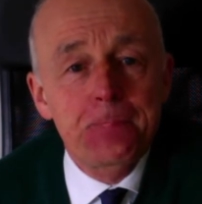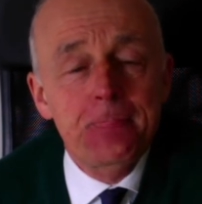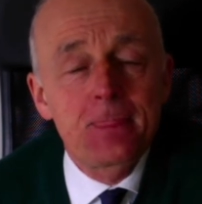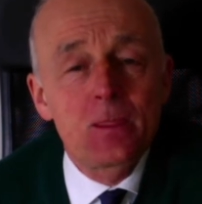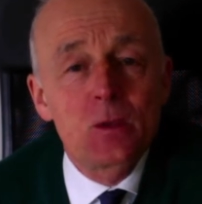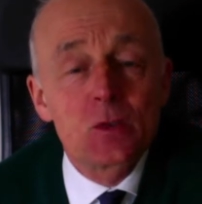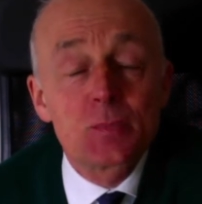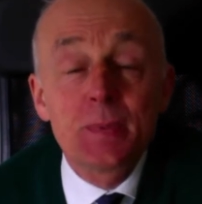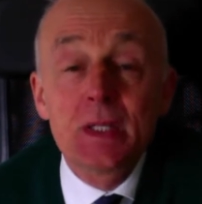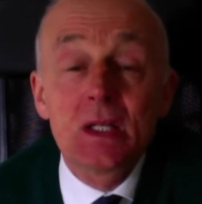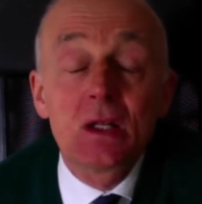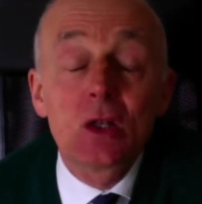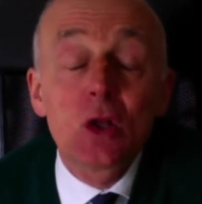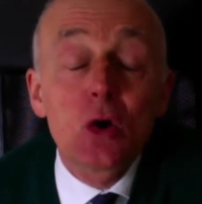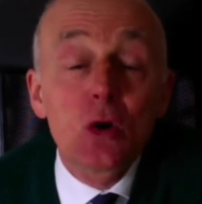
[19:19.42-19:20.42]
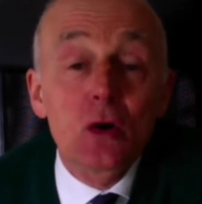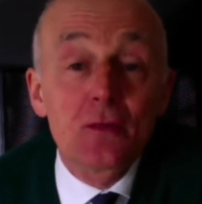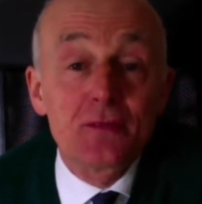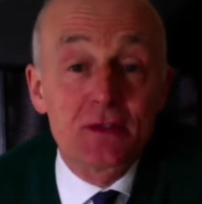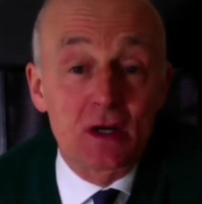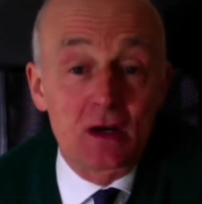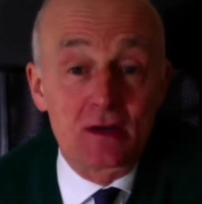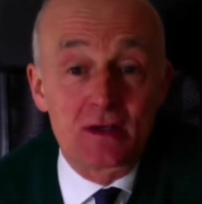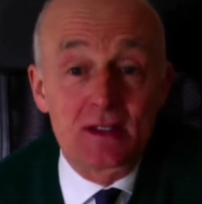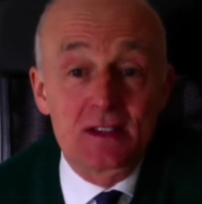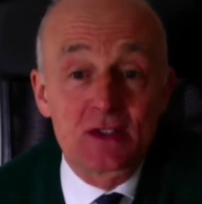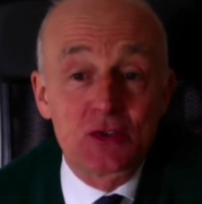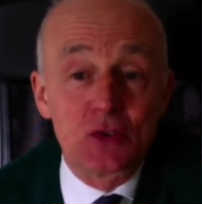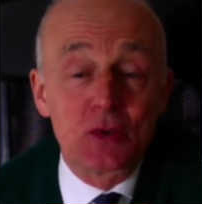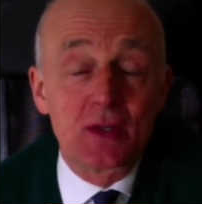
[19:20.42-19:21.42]
There's been a lot of darkness
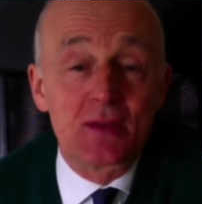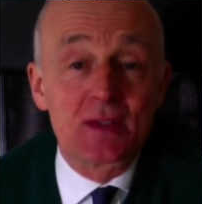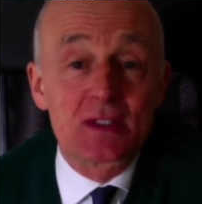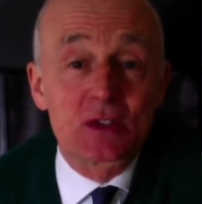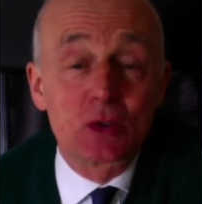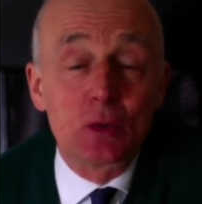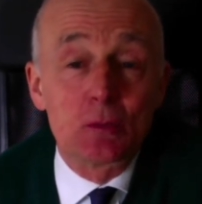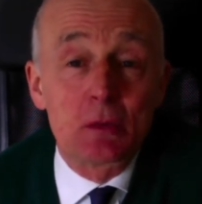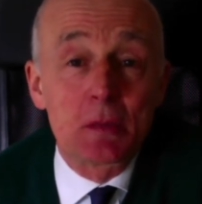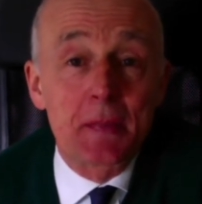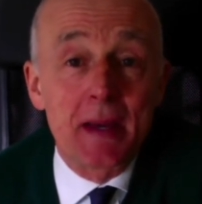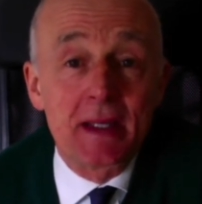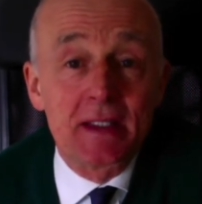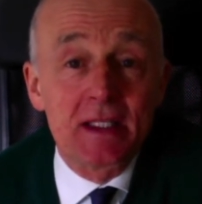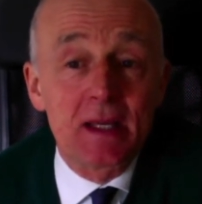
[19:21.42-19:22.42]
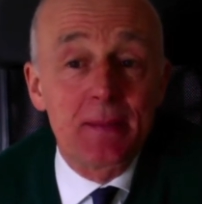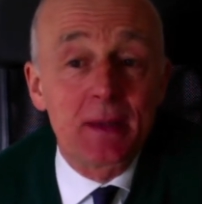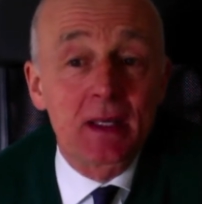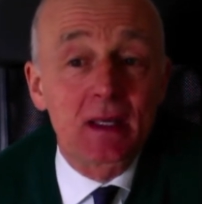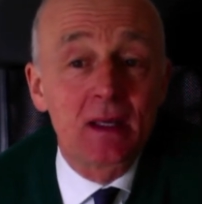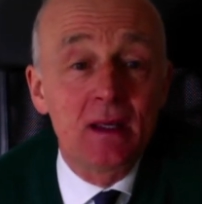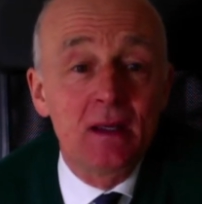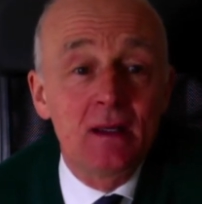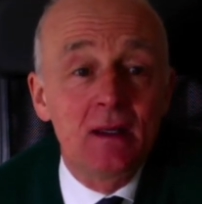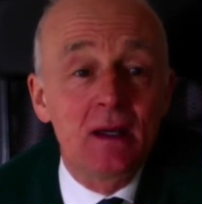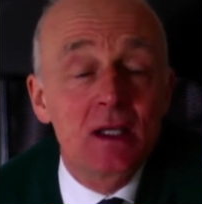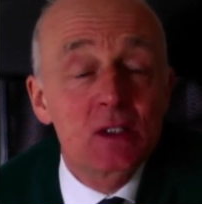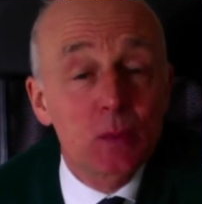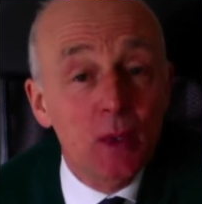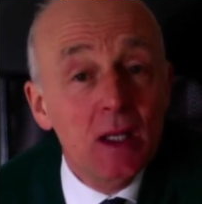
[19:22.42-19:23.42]
during this global pandemic,
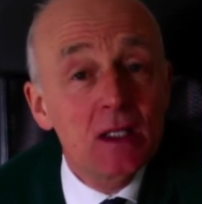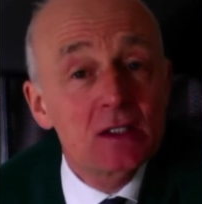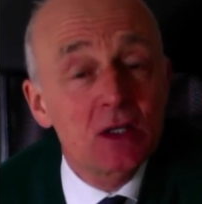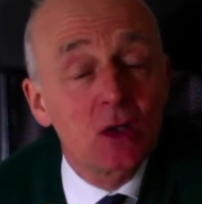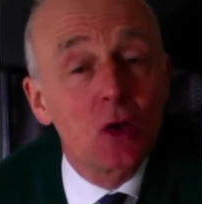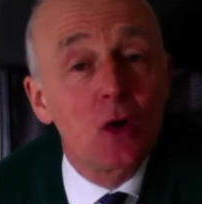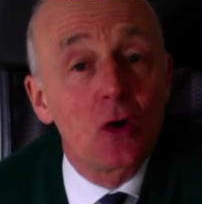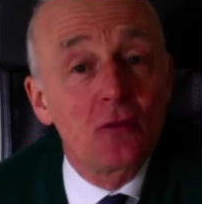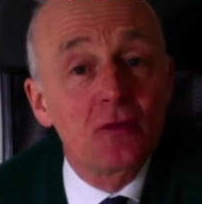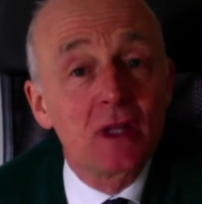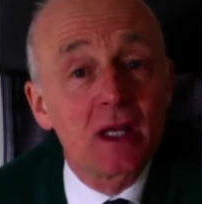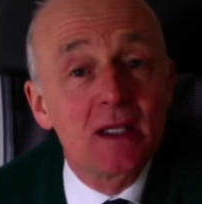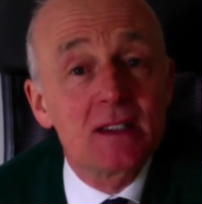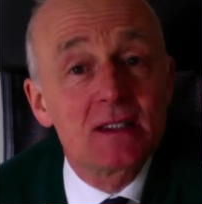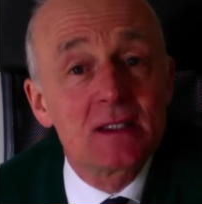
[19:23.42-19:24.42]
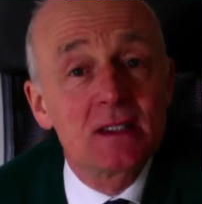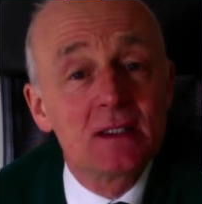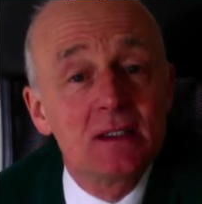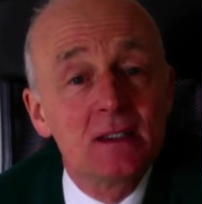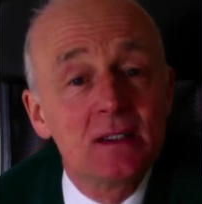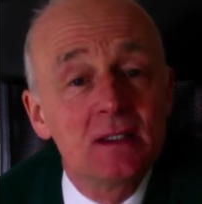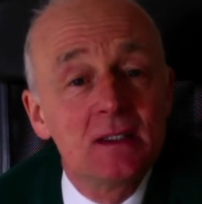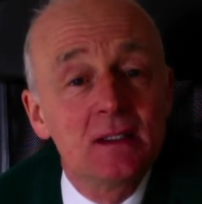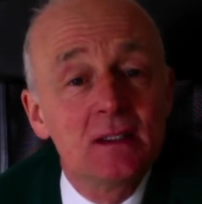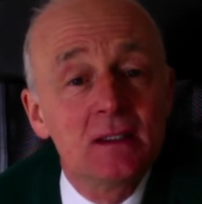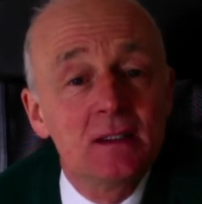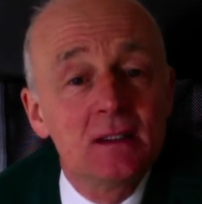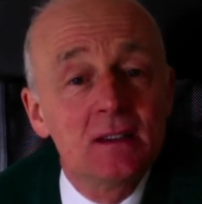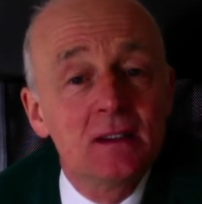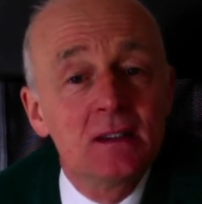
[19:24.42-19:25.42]
as well as a lot of light.
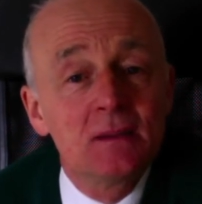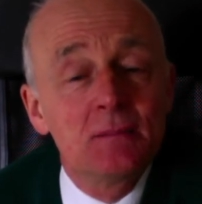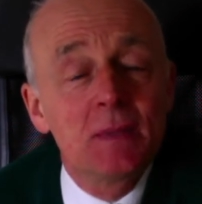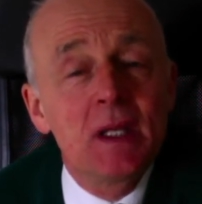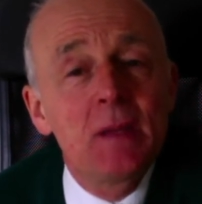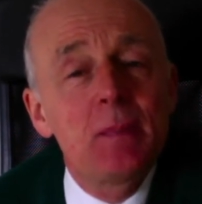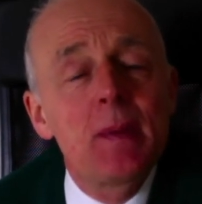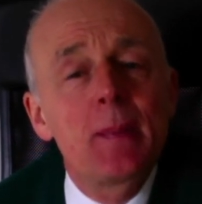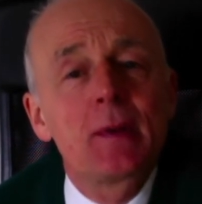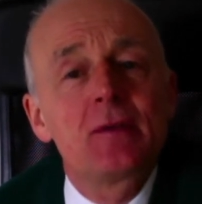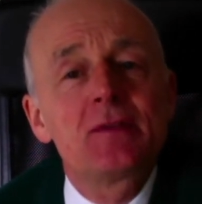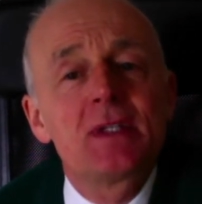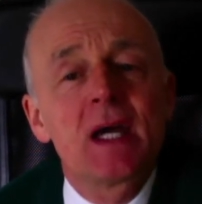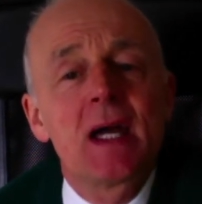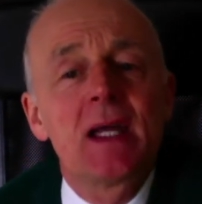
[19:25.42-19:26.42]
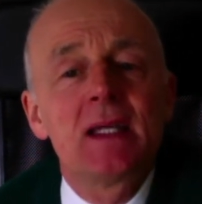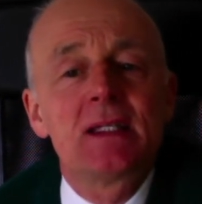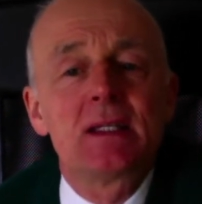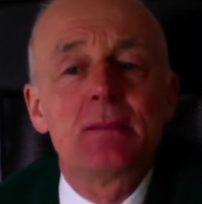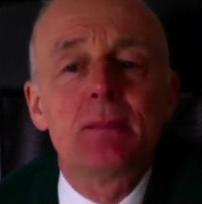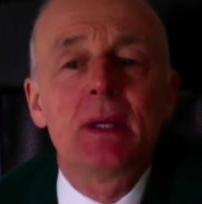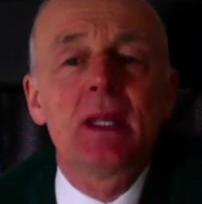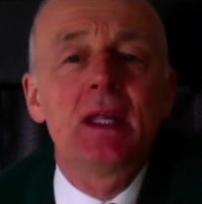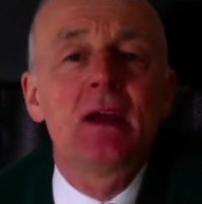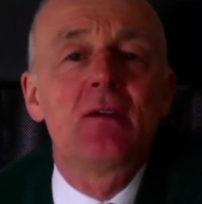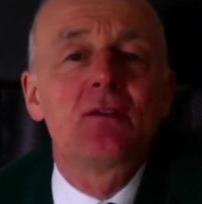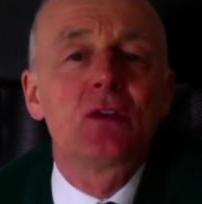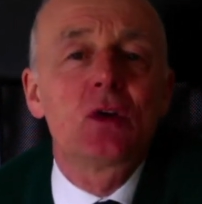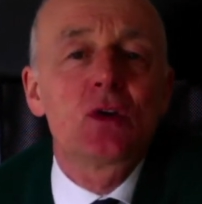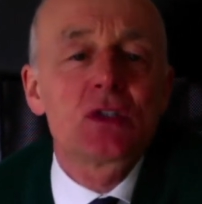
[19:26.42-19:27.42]
Many people have died and many have
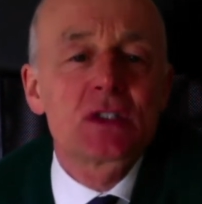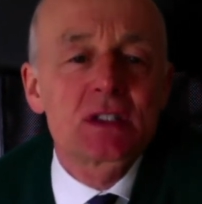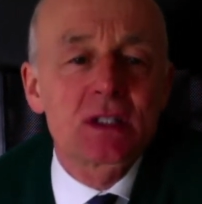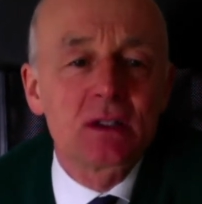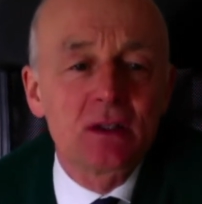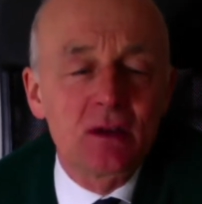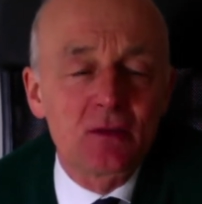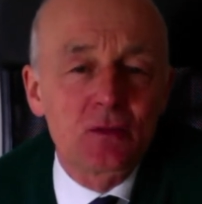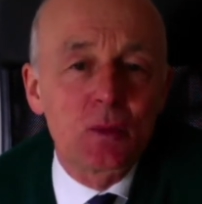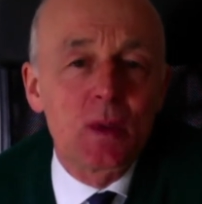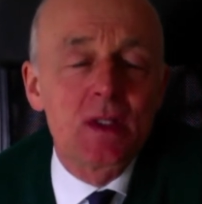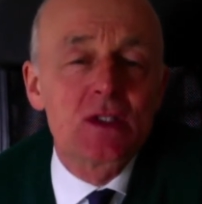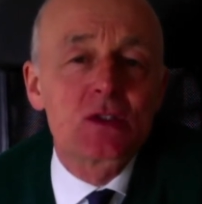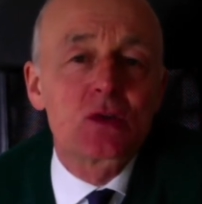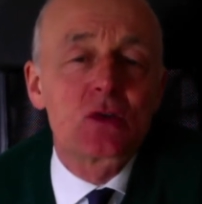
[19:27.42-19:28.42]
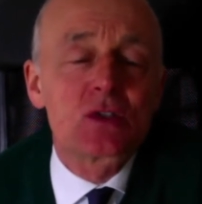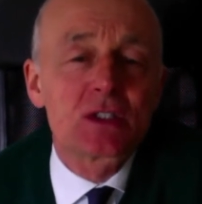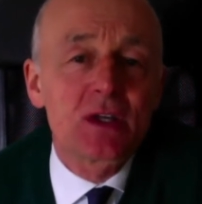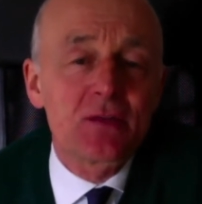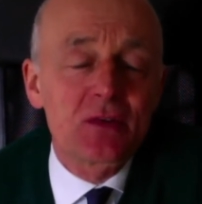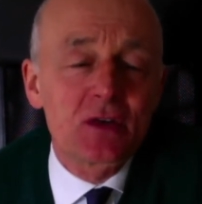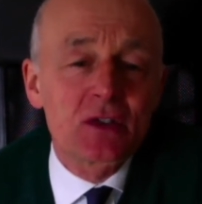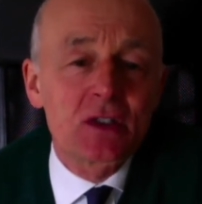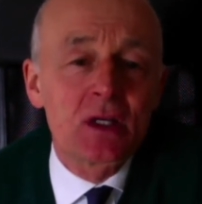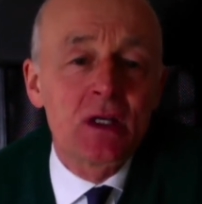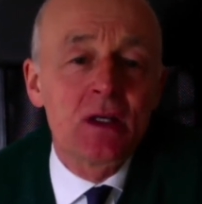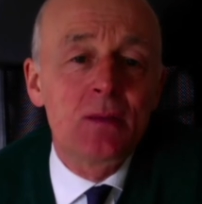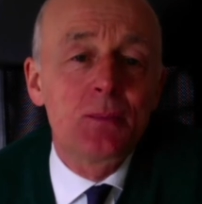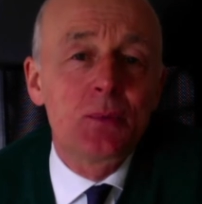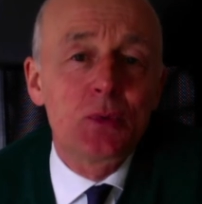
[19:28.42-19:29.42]
lost loved ones or suffered
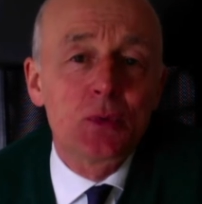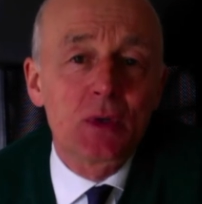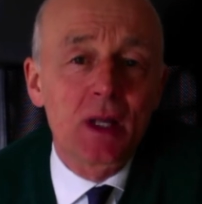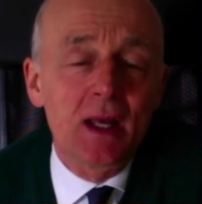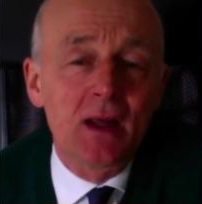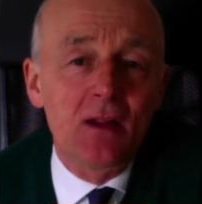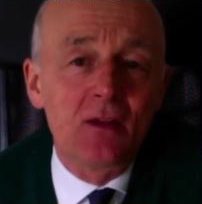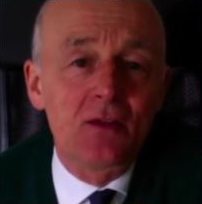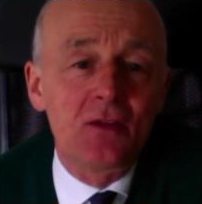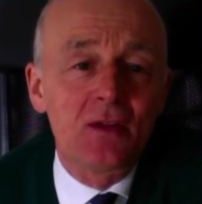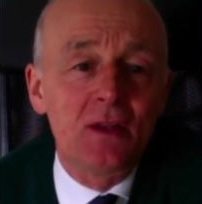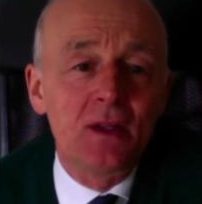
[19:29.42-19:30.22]
poor health.